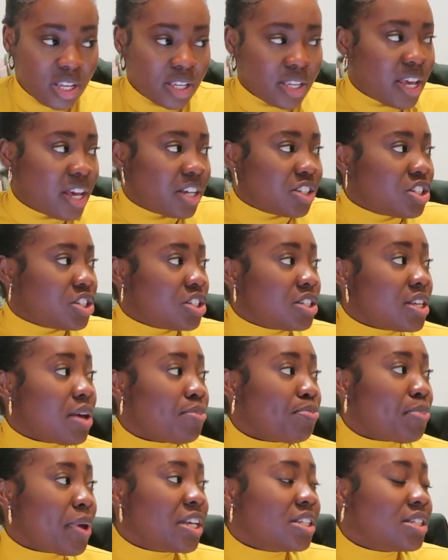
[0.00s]
Yeah, she
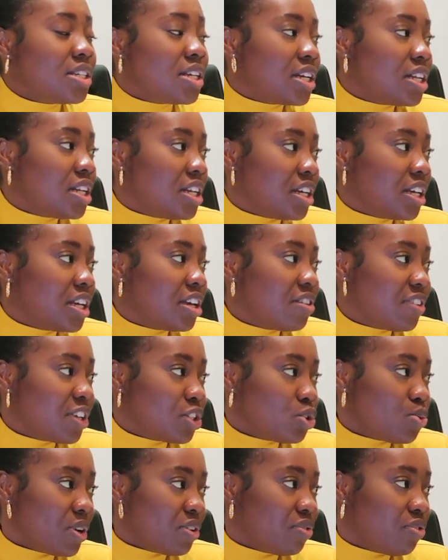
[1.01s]
said basically give her
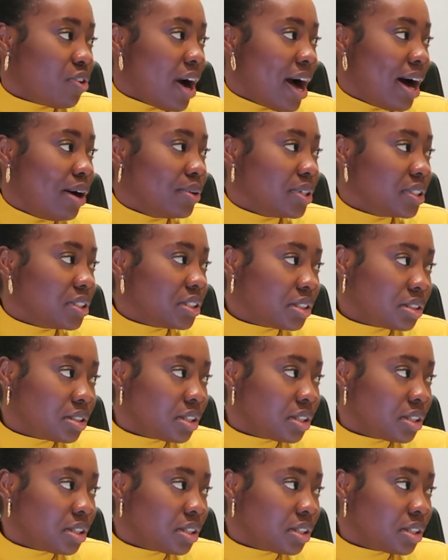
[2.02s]
24 hours.